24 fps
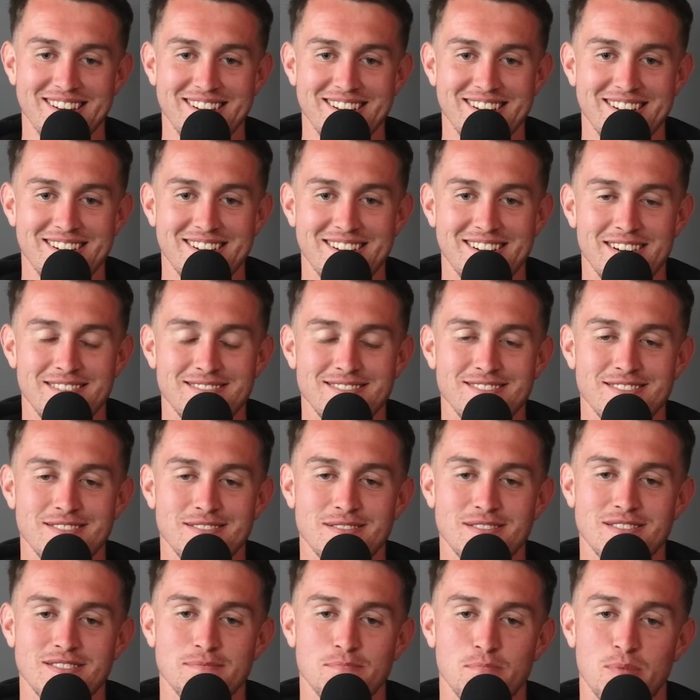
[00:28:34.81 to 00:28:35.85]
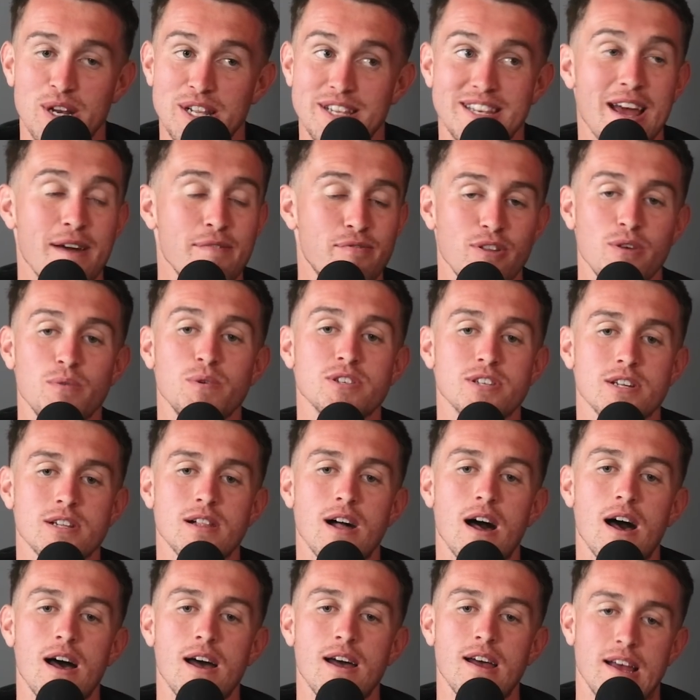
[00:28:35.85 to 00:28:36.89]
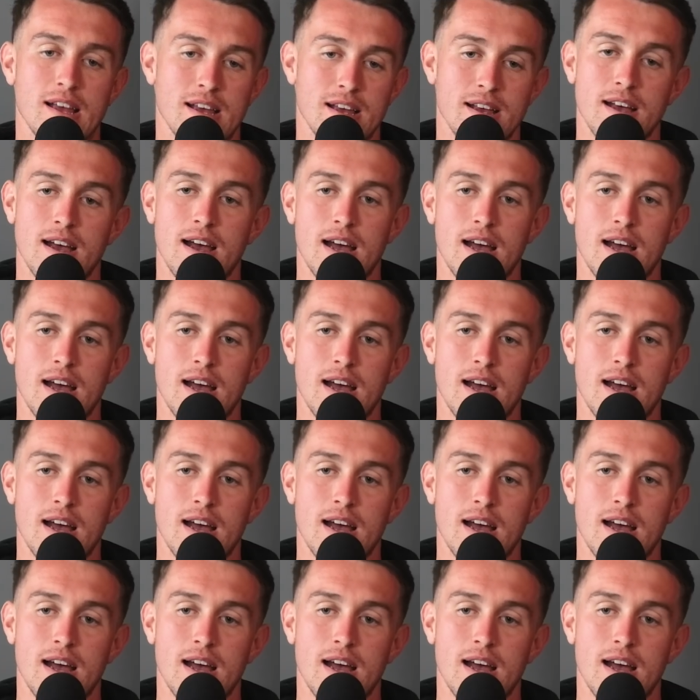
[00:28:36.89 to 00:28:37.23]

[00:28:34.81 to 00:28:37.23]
Uh -huh but definitely was a lot.